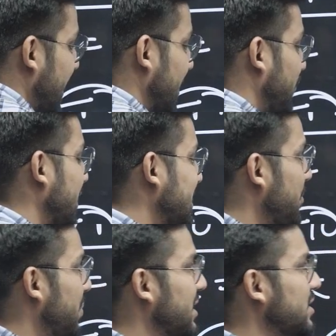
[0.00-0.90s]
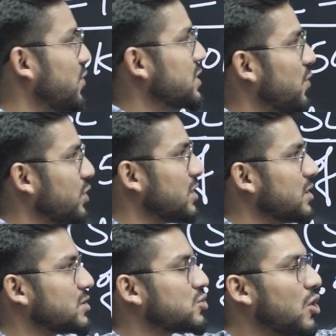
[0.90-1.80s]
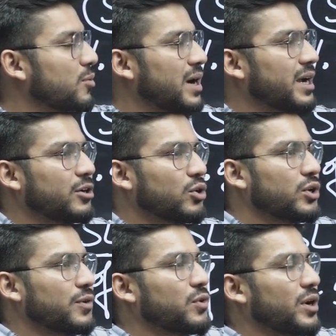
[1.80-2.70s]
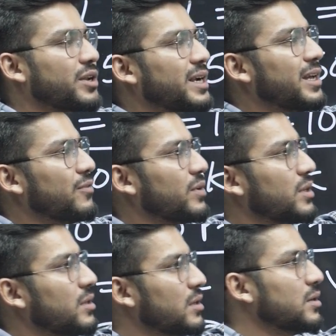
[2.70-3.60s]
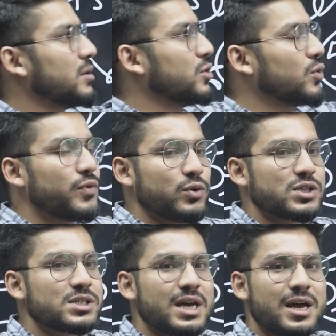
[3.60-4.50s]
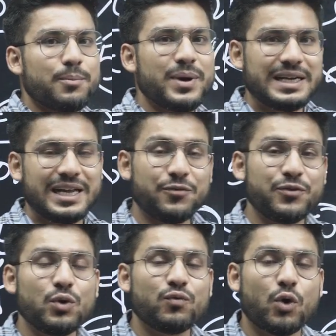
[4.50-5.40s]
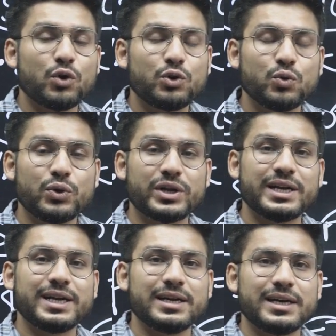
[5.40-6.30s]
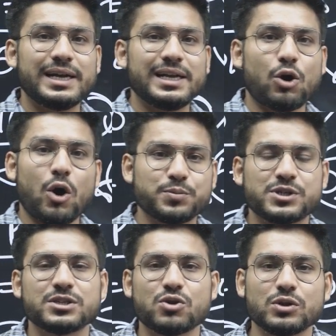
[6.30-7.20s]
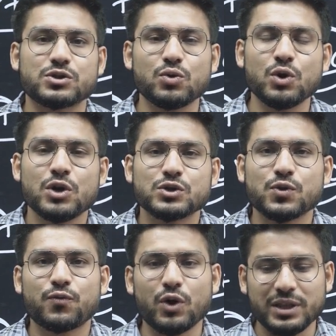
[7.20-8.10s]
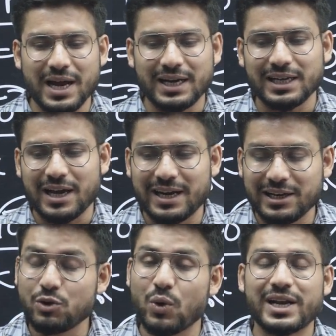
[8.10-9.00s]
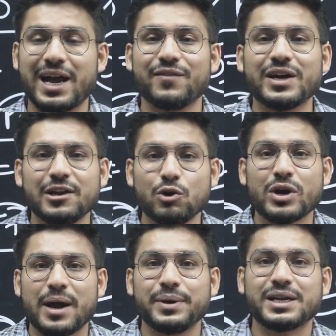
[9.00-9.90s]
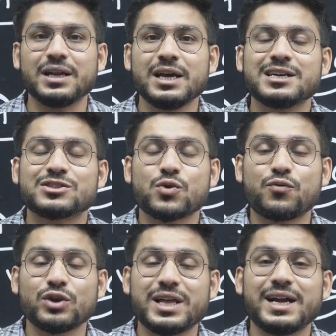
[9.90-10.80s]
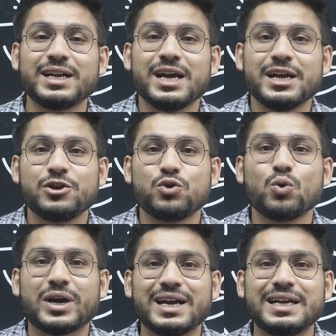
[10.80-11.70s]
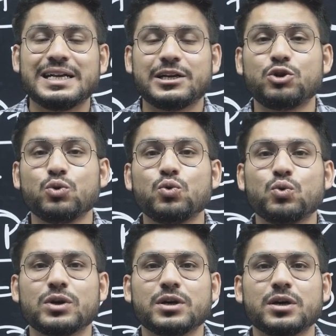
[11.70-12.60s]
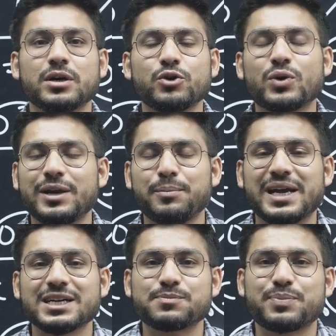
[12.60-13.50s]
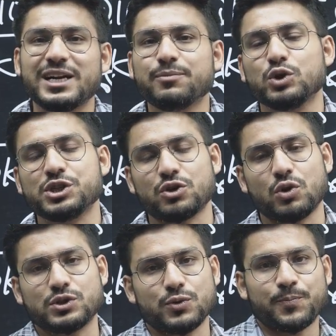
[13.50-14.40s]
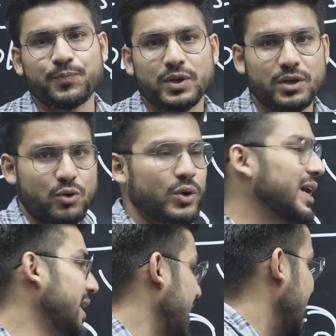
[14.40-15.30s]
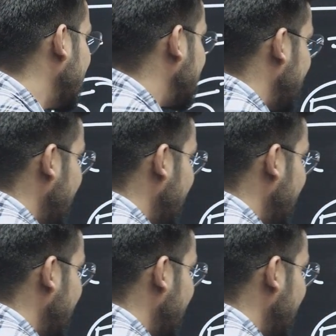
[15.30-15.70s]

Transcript: for example, this was for the stock market, or if you are trading with the futures, but if you want to trade in options also, so for that, and you are having a low capital, so for that you can make a spread position also. Okay, let's see